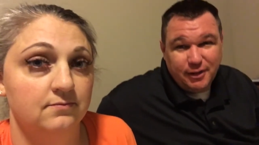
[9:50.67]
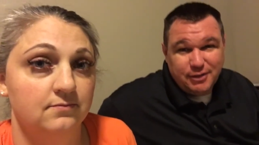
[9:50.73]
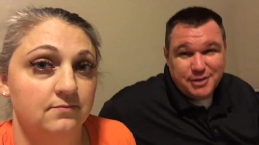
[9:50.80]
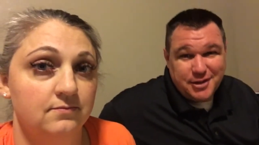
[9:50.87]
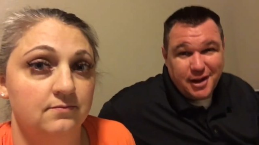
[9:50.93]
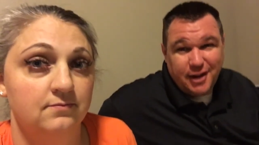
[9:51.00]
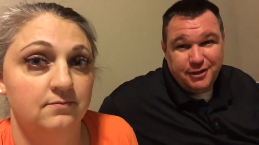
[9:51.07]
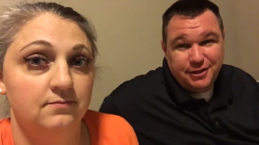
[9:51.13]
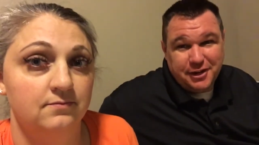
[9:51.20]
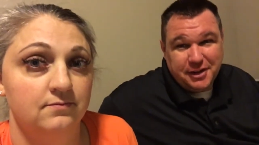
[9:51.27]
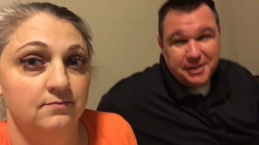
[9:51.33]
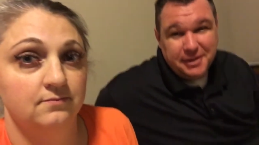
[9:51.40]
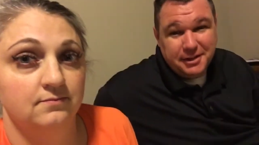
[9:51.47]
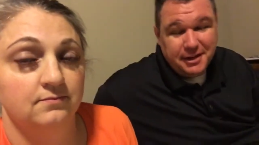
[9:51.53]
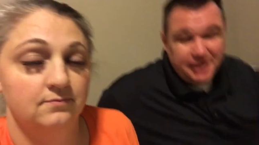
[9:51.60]
Speaker 1: of stuff
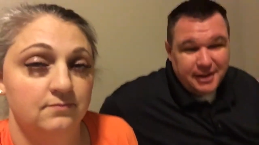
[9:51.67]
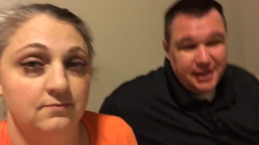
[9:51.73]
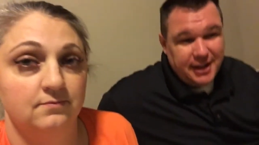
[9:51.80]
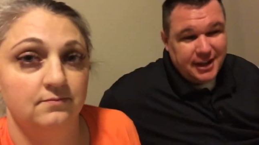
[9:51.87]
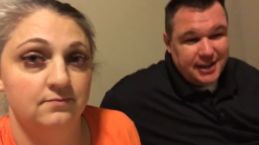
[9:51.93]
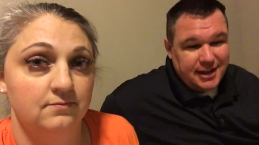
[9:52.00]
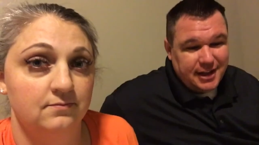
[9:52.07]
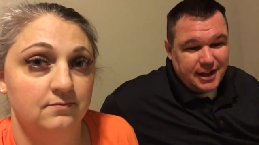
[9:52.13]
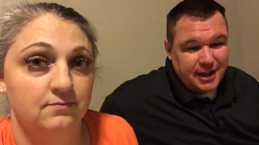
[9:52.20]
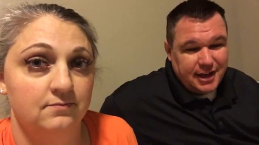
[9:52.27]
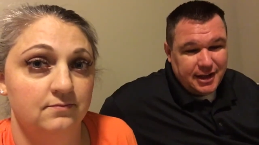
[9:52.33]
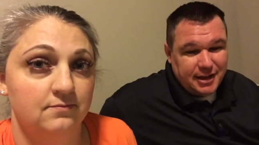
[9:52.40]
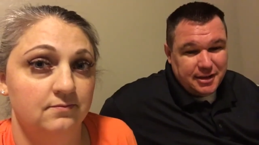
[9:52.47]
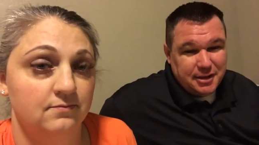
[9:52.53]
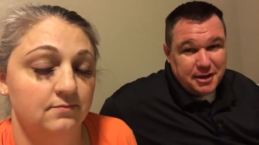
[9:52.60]
and...
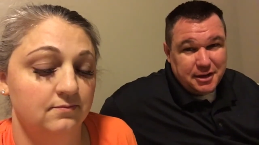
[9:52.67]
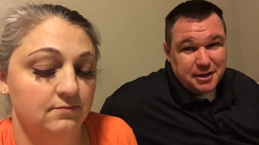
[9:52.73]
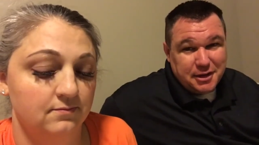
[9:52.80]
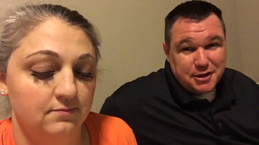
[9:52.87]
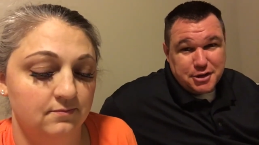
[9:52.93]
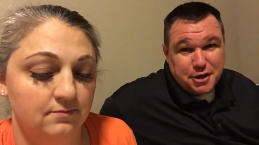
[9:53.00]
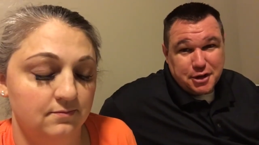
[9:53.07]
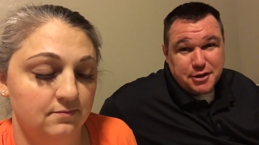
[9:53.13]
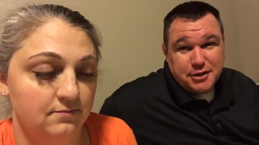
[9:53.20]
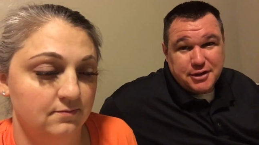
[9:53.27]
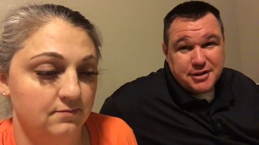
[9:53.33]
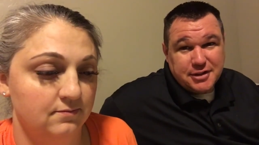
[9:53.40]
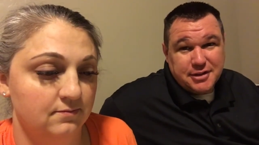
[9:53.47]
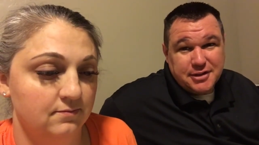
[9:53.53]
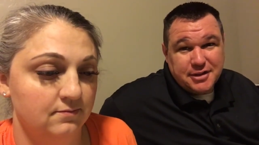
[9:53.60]
And uh, the church
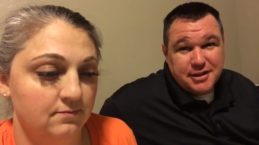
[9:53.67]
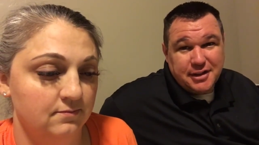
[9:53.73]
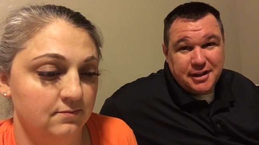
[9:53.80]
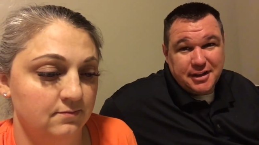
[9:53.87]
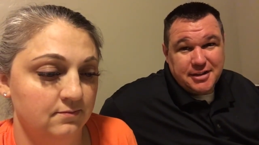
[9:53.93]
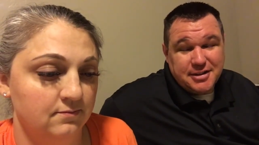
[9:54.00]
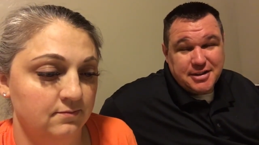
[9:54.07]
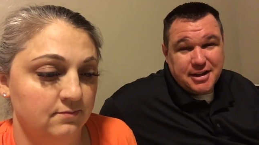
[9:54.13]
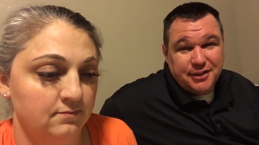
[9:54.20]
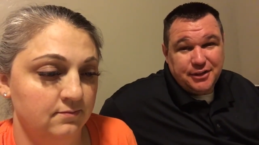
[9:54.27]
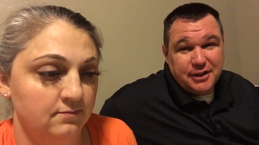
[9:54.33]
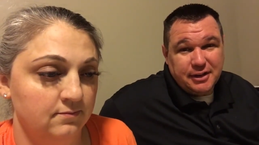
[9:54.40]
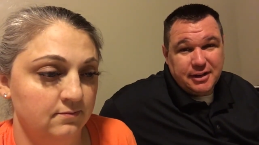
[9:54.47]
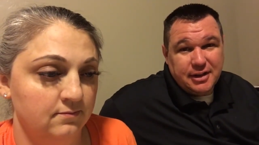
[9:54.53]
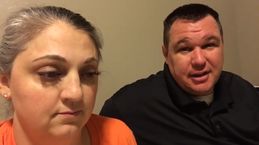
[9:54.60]
is, it's
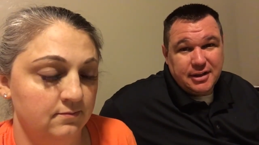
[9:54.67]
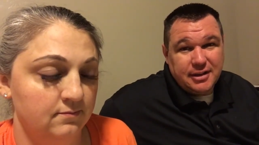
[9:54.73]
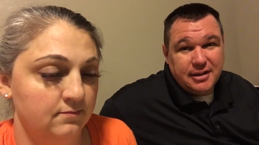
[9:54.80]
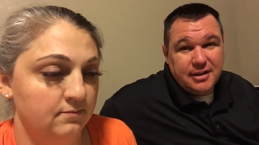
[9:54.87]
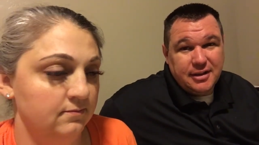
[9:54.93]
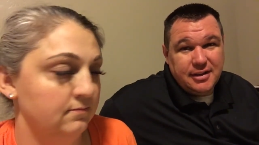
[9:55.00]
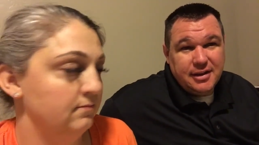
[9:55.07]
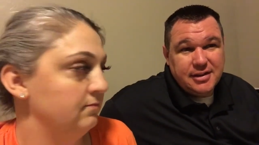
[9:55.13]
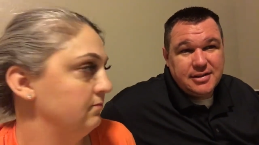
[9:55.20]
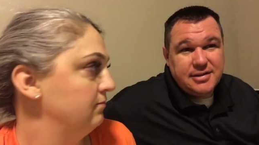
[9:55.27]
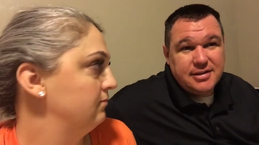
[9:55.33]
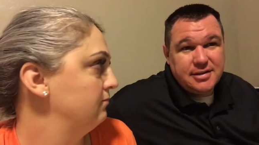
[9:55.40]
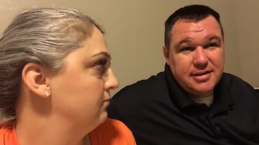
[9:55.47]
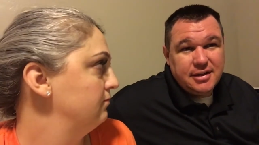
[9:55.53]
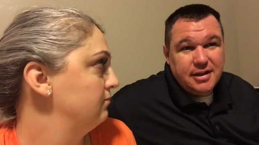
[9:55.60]
definitely,
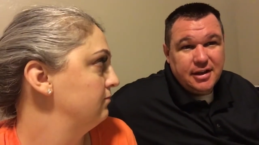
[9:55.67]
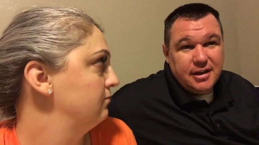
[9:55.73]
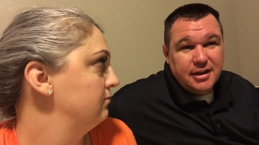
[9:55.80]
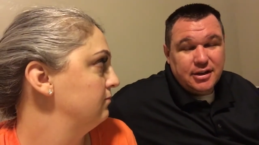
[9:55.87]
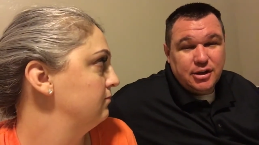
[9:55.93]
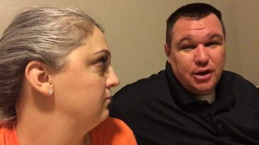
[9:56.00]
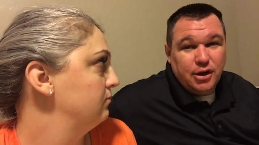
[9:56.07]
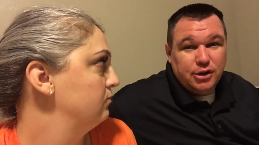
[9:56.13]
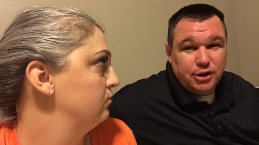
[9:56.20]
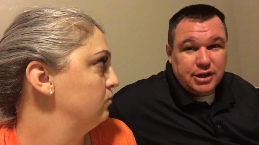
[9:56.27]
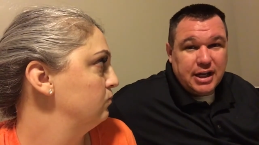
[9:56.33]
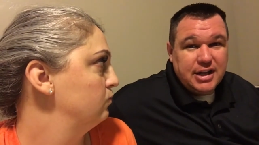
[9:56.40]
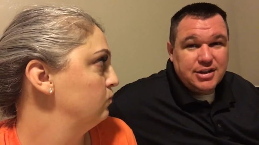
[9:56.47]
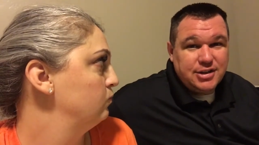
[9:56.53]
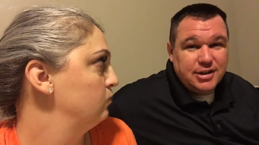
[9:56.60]
this
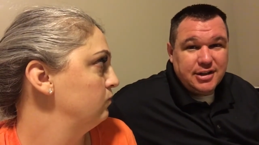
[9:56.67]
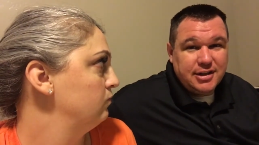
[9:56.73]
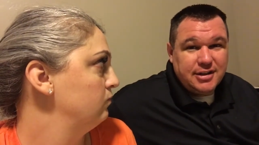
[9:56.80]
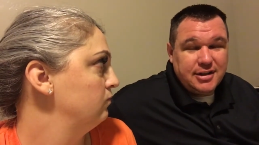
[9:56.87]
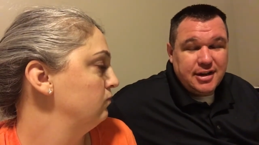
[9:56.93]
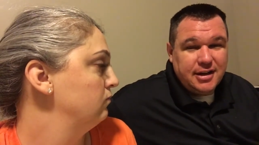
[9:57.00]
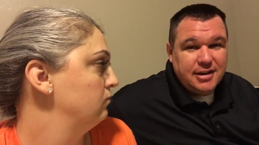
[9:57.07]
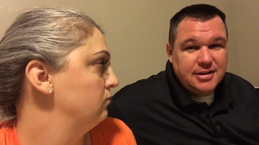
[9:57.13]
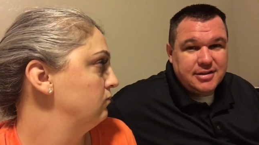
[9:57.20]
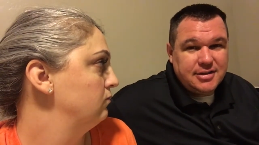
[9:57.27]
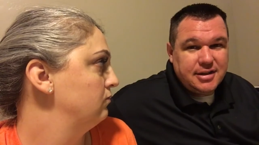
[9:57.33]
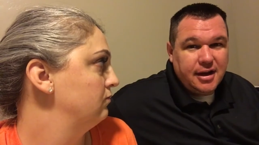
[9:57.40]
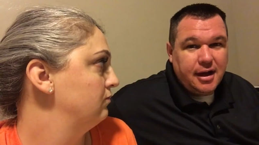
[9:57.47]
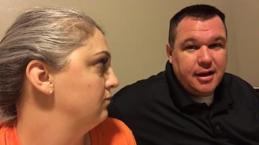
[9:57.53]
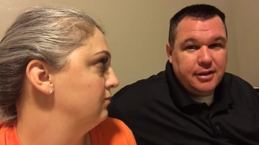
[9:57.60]
congregation is
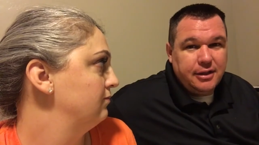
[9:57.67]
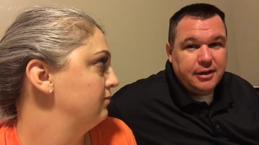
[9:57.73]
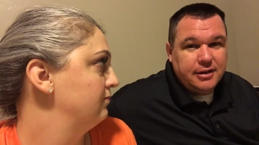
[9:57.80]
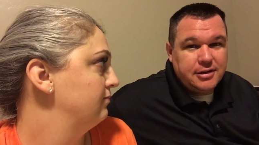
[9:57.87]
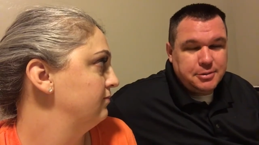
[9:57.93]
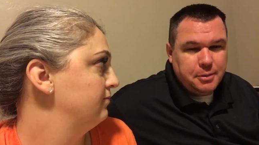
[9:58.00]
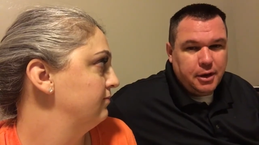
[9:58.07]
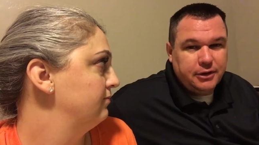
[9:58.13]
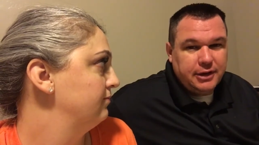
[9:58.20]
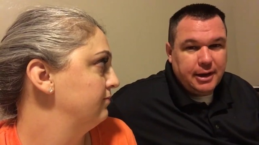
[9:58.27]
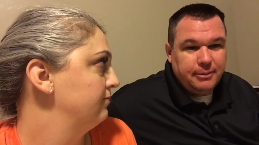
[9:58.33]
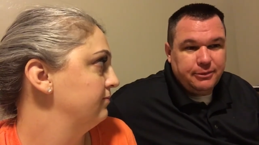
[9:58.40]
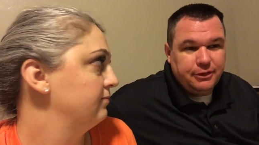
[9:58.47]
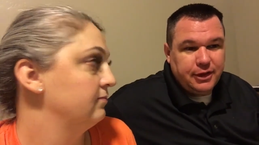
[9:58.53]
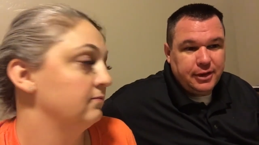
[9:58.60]
got the small
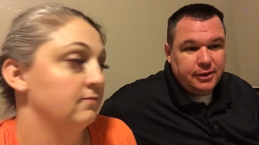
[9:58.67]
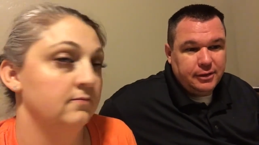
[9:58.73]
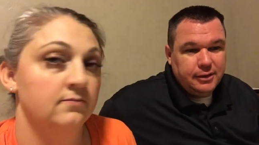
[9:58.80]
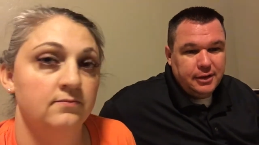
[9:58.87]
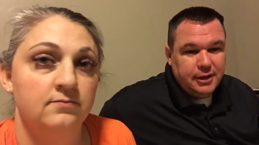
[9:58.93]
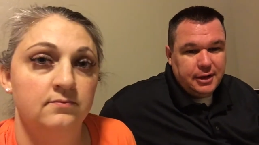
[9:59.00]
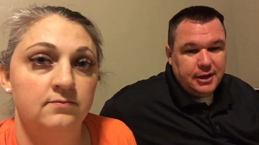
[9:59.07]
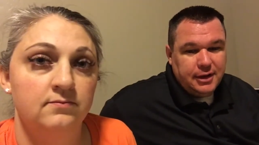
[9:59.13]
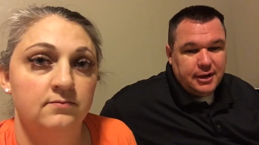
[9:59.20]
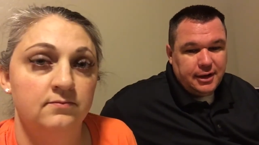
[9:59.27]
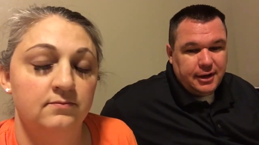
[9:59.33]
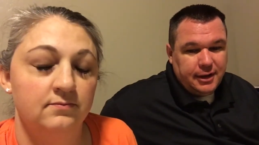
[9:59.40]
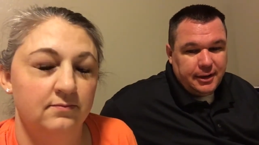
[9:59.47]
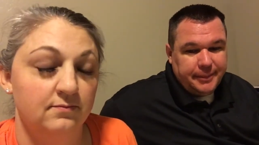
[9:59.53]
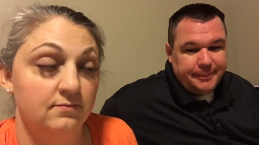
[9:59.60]
town feel.
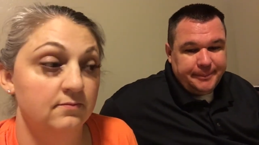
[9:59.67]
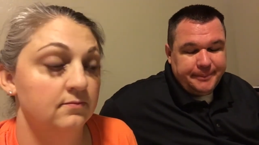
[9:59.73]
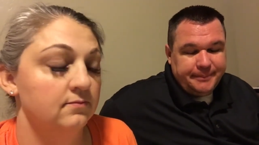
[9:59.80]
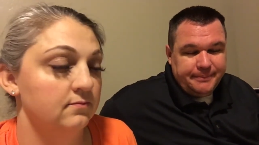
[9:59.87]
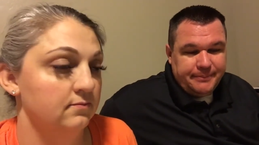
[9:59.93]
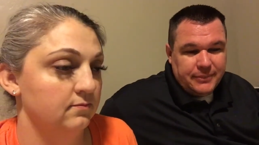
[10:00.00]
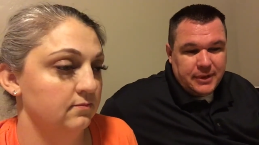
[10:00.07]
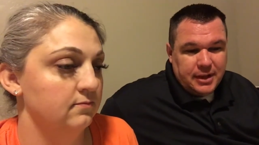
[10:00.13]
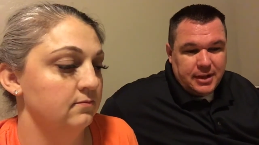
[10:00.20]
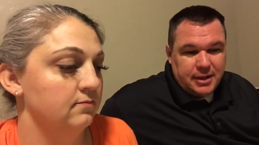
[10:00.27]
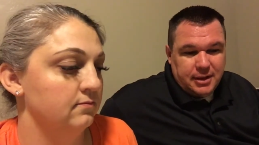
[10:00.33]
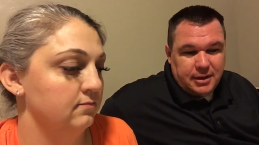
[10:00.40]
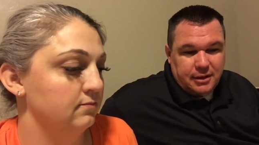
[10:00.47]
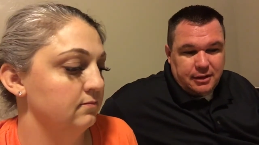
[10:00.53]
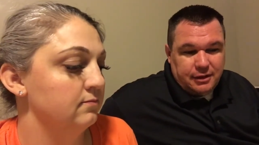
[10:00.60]
Um,
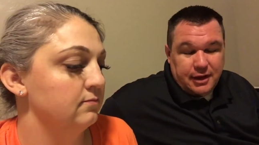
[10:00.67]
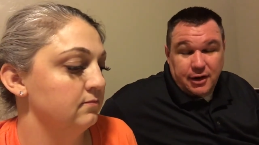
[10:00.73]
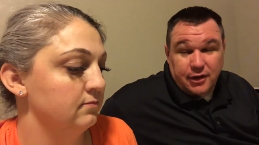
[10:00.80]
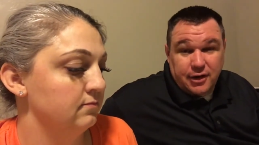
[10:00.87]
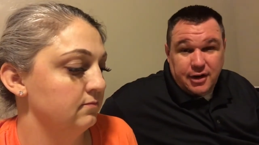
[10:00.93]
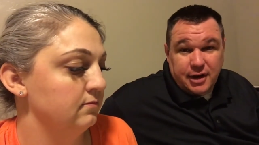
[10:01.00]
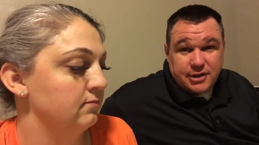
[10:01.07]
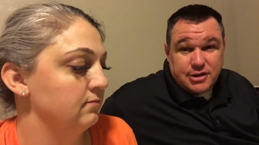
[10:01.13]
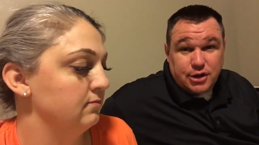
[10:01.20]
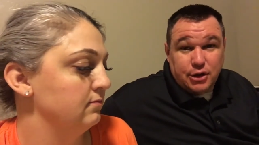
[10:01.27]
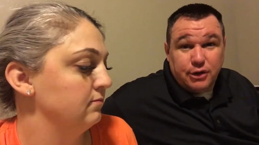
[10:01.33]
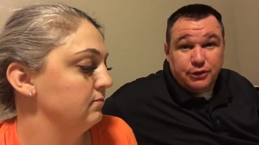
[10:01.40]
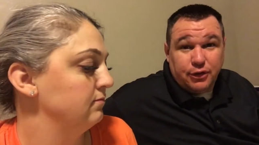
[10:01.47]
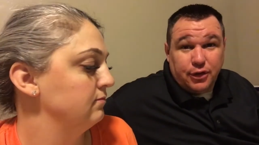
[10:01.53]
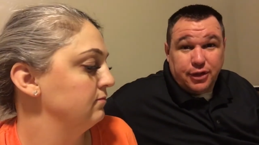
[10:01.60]
Theron, it's
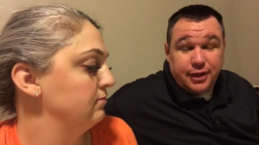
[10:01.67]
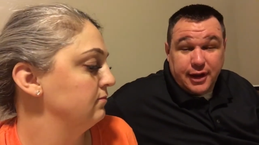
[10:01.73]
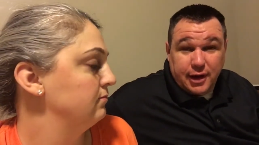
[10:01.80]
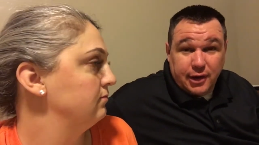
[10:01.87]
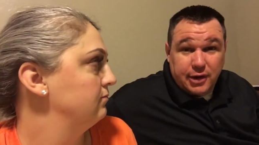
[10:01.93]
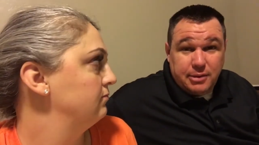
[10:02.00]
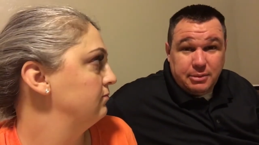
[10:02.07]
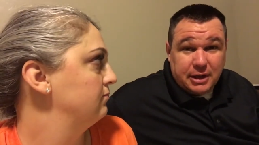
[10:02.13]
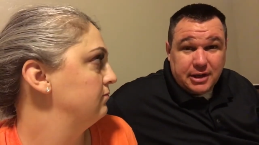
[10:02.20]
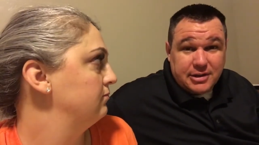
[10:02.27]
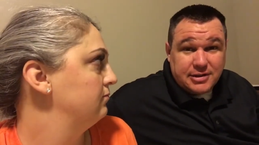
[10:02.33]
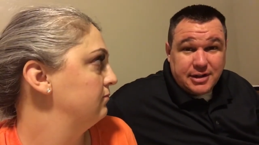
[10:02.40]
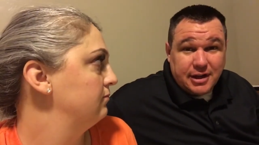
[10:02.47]
good for Theron because